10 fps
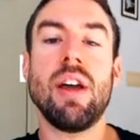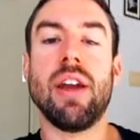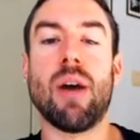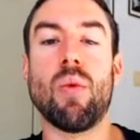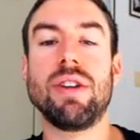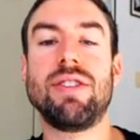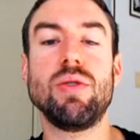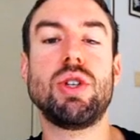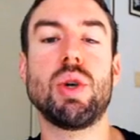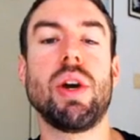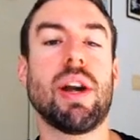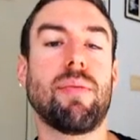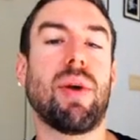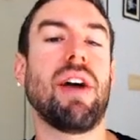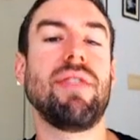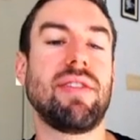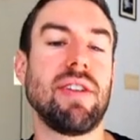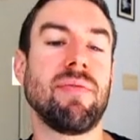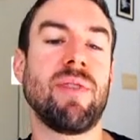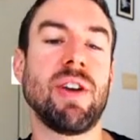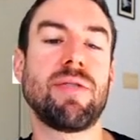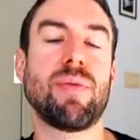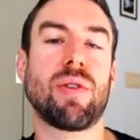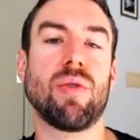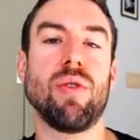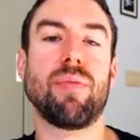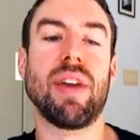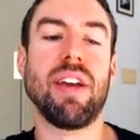Now, once you join our private team Facebook group,